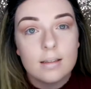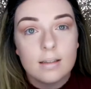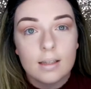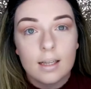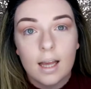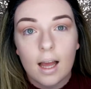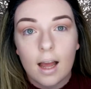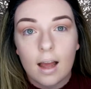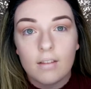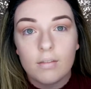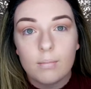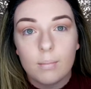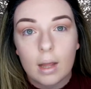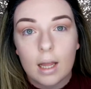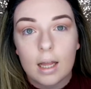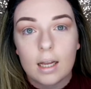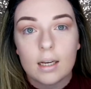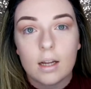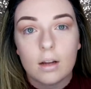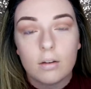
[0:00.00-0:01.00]
So yeah, I've
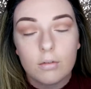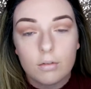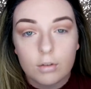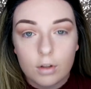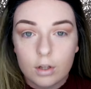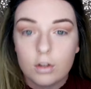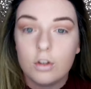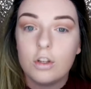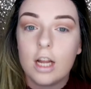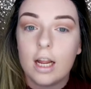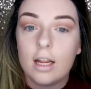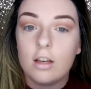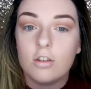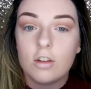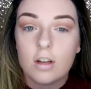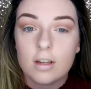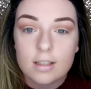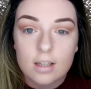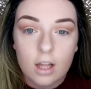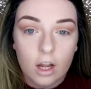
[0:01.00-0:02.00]
made a few
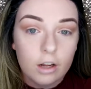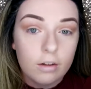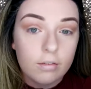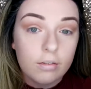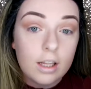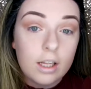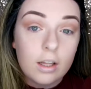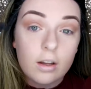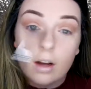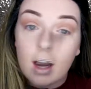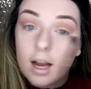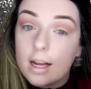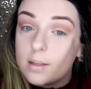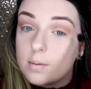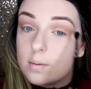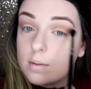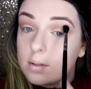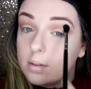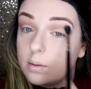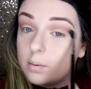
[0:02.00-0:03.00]
changes. Hopefully you guys
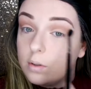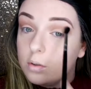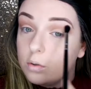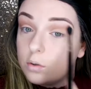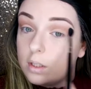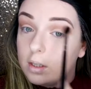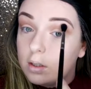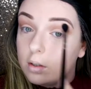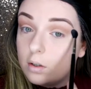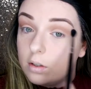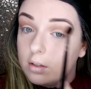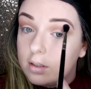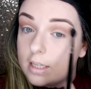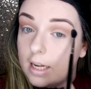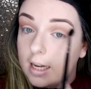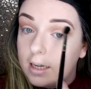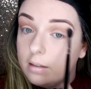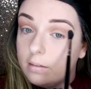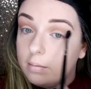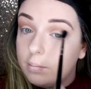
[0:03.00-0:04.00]
will still enjoy the
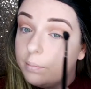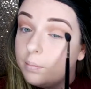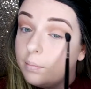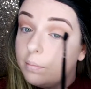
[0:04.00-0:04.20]
content.